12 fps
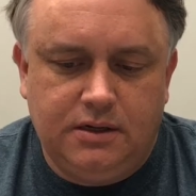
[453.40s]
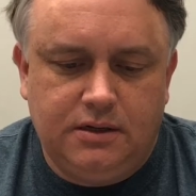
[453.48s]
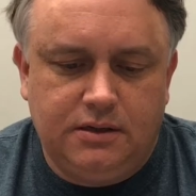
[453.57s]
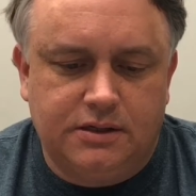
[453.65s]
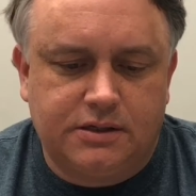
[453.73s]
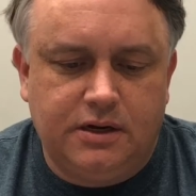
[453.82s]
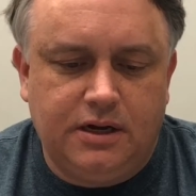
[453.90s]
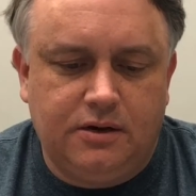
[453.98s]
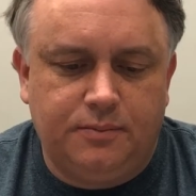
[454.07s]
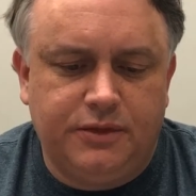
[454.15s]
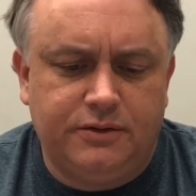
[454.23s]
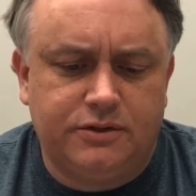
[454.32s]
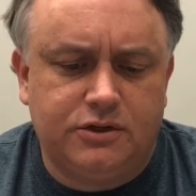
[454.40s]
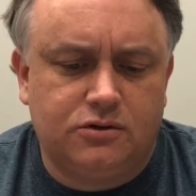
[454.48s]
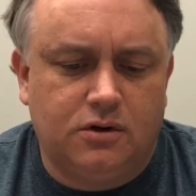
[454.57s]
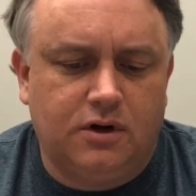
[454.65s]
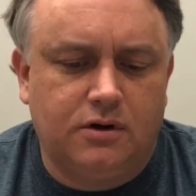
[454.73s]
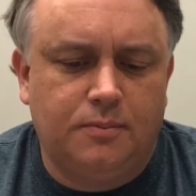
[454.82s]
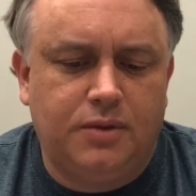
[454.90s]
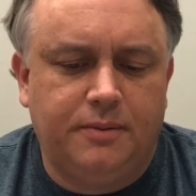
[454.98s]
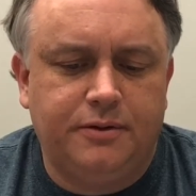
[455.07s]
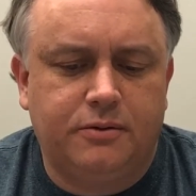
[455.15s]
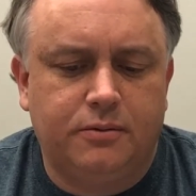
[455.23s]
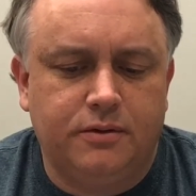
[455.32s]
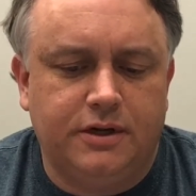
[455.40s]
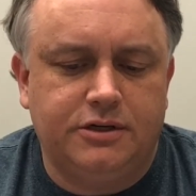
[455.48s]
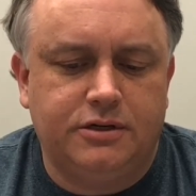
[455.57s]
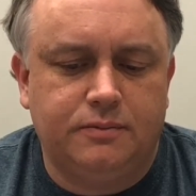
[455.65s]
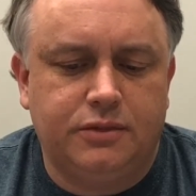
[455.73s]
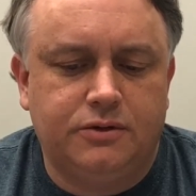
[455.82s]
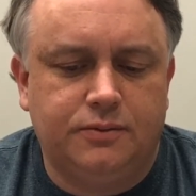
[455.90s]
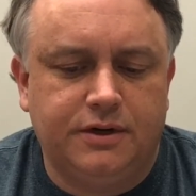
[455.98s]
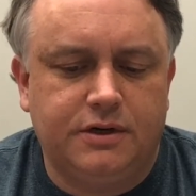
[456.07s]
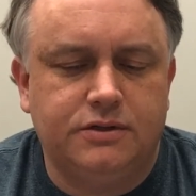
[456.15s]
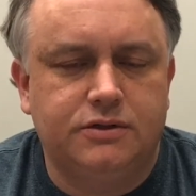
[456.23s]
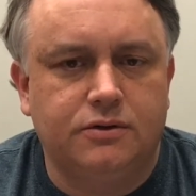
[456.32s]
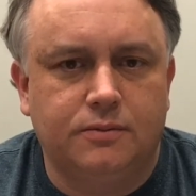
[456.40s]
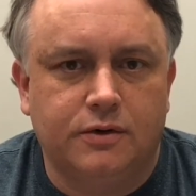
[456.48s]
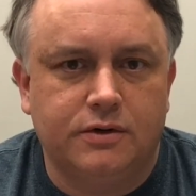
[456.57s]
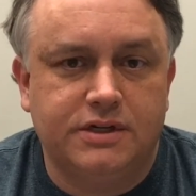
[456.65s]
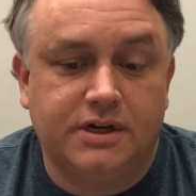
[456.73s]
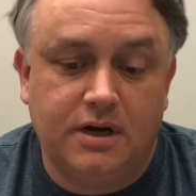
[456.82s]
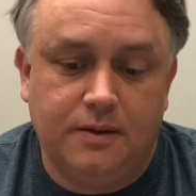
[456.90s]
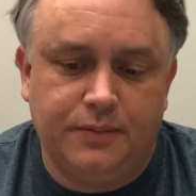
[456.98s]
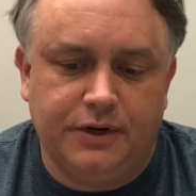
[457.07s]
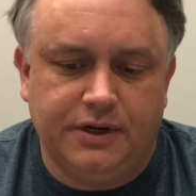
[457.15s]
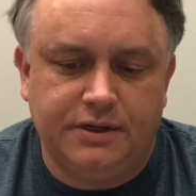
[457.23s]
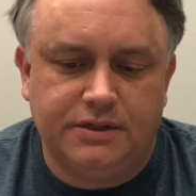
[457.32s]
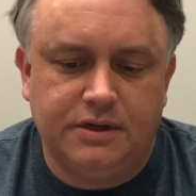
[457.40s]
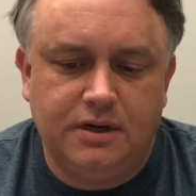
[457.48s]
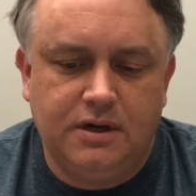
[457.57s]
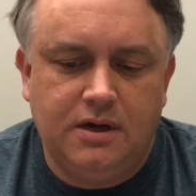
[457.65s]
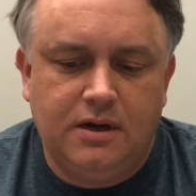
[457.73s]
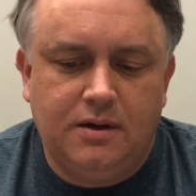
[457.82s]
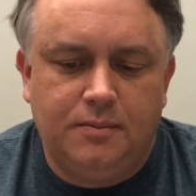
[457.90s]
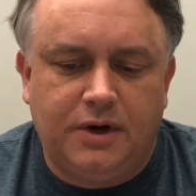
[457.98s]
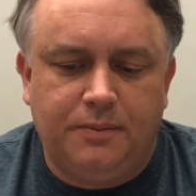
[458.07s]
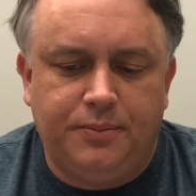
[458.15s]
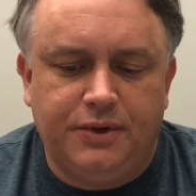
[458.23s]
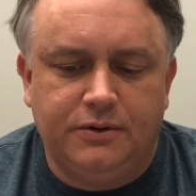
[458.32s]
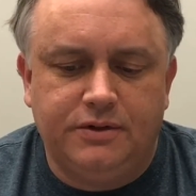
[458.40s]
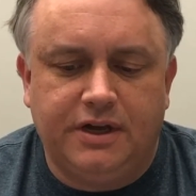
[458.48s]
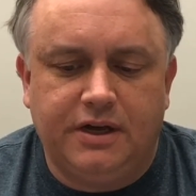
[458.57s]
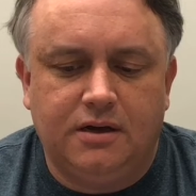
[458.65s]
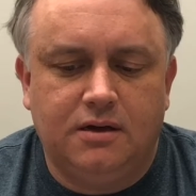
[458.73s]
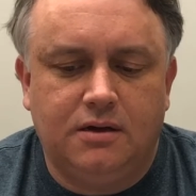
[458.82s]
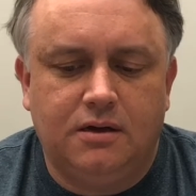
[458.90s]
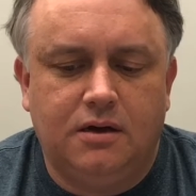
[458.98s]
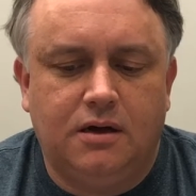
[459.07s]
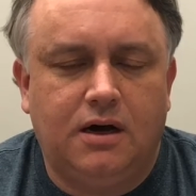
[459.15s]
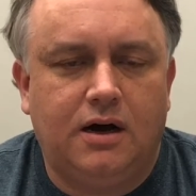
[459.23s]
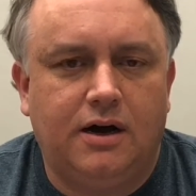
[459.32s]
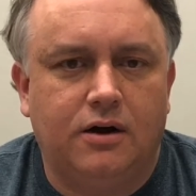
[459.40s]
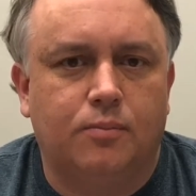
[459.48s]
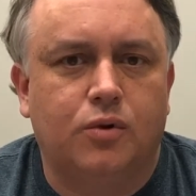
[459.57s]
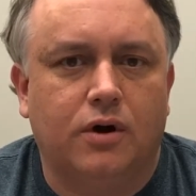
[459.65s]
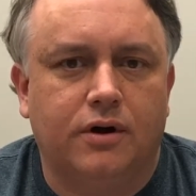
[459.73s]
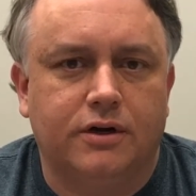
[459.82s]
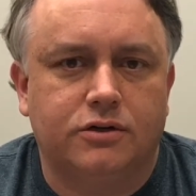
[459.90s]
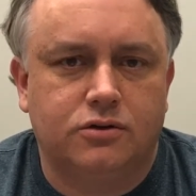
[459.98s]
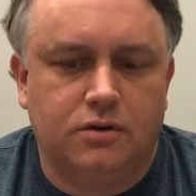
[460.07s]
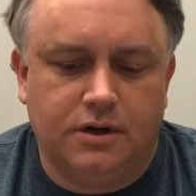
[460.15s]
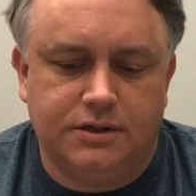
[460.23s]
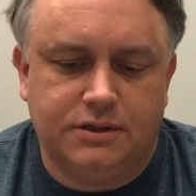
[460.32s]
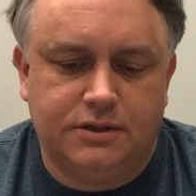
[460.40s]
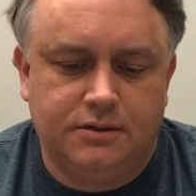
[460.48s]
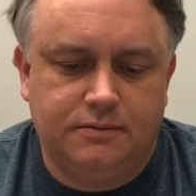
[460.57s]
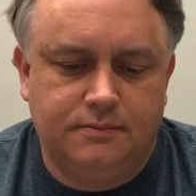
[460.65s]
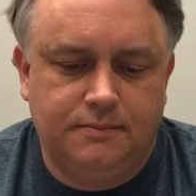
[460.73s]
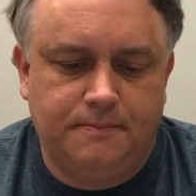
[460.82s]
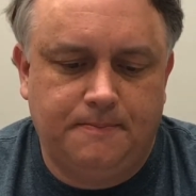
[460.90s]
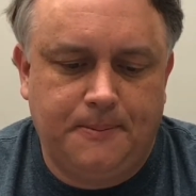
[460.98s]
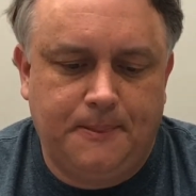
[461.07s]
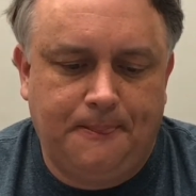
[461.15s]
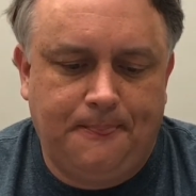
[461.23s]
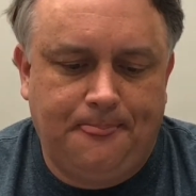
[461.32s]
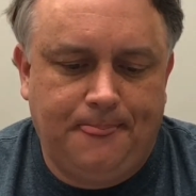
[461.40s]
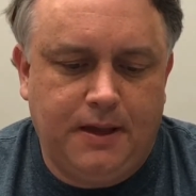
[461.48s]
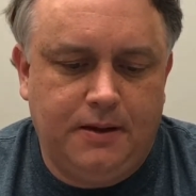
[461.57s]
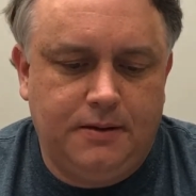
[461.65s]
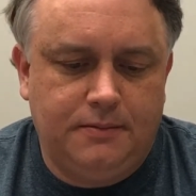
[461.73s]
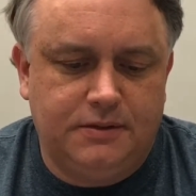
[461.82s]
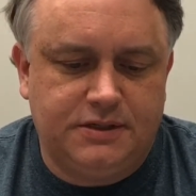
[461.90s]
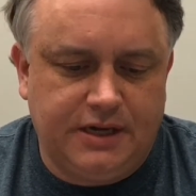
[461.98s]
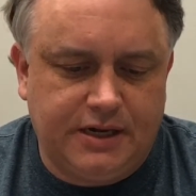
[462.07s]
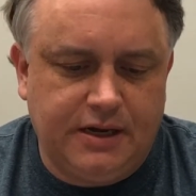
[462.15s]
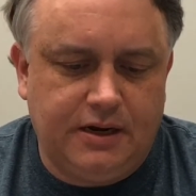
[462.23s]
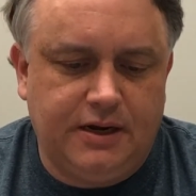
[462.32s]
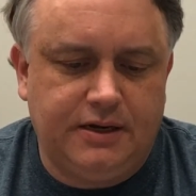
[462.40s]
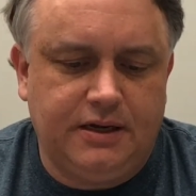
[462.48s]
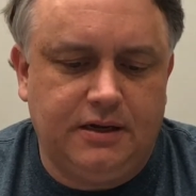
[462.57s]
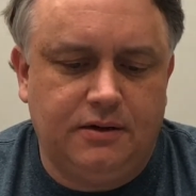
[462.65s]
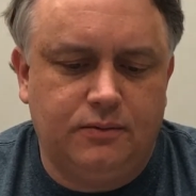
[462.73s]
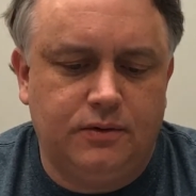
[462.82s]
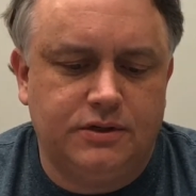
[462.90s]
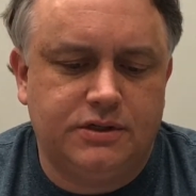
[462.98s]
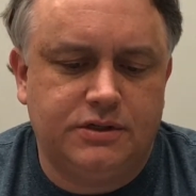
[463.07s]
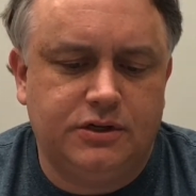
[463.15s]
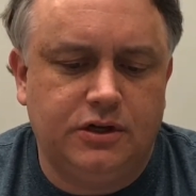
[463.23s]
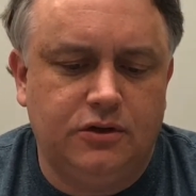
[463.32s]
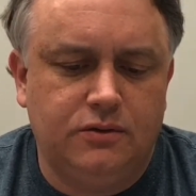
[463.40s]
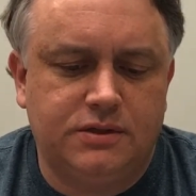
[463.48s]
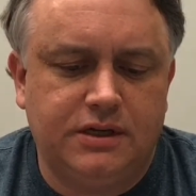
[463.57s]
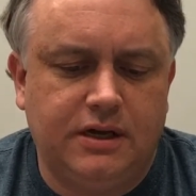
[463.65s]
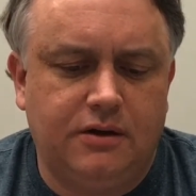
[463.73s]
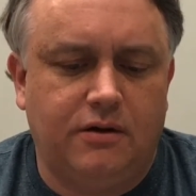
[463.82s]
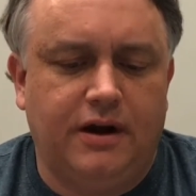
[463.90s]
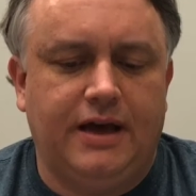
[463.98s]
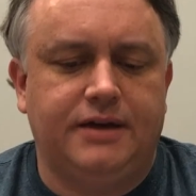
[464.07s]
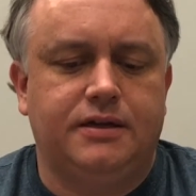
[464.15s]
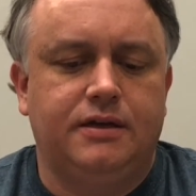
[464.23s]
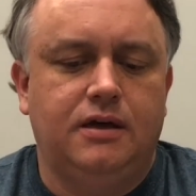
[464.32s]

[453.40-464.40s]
This could help build stronger public relation between consumers and companies by building a higher product trust. The second idea was to use the internet,